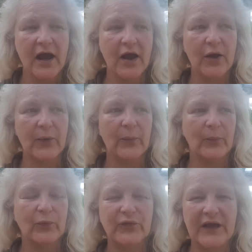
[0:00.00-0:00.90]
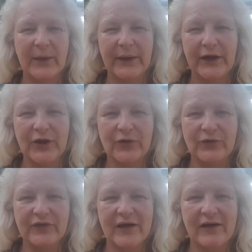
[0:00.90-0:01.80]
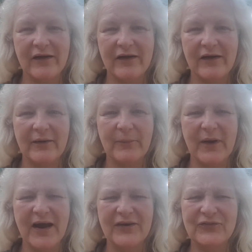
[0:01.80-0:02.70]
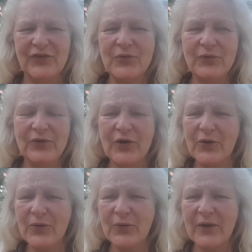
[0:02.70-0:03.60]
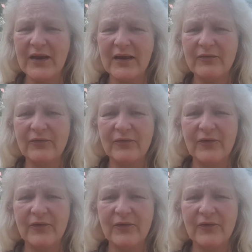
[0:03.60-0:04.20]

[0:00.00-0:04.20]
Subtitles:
We'll see how it goes. I don't know if